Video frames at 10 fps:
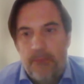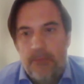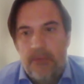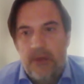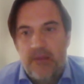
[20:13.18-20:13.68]

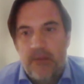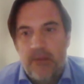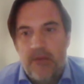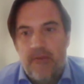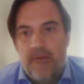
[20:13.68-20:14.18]
there's a
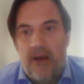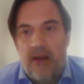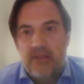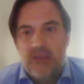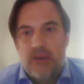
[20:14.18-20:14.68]
bit of a
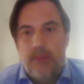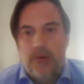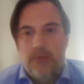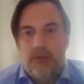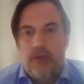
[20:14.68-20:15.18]
fallacy
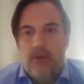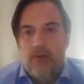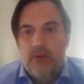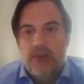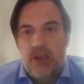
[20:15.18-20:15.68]
about the
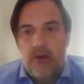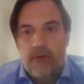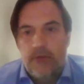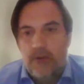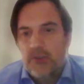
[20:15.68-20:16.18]
EU in
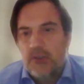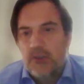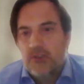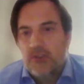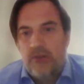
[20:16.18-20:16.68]
general, not
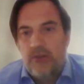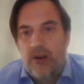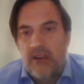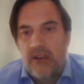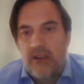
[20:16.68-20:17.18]
just in
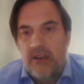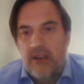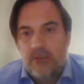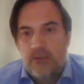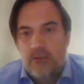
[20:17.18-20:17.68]
relation
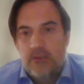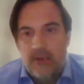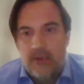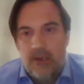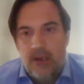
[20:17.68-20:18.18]
to
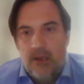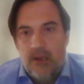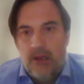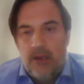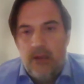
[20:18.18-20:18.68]
Turkey, that
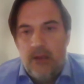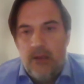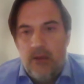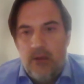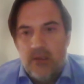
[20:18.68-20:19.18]

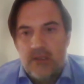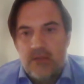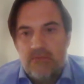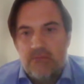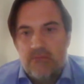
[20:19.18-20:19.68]
EU
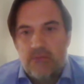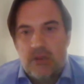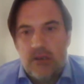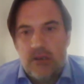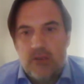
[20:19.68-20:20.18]
is
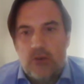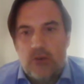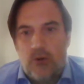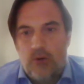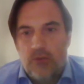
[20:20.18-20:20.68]
this
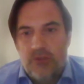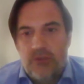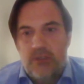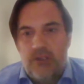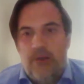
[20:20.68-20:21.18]

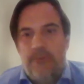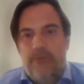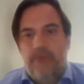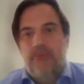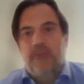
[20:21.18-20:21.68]
cause of
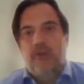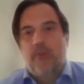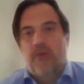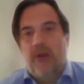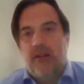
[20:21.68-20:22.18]

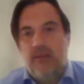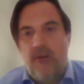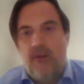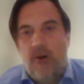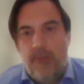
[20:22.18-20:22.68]
democratic
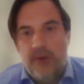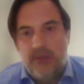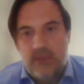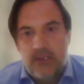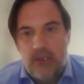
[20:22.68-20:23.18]

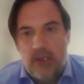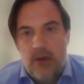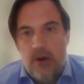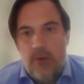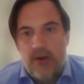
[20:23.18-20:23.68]
development.
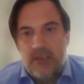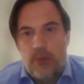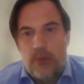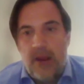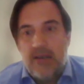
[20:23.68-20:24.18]
Whereas
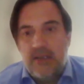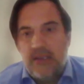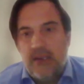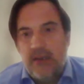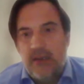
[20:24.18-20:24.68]
the way I
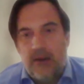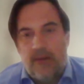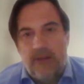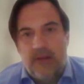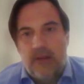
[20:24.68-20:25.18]
see it, and
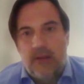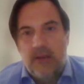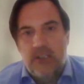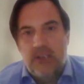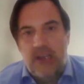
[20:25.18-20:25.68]
I think the
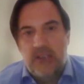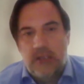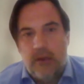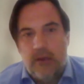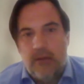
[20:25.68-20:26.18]
Turkish case
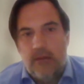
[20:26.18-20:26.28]
study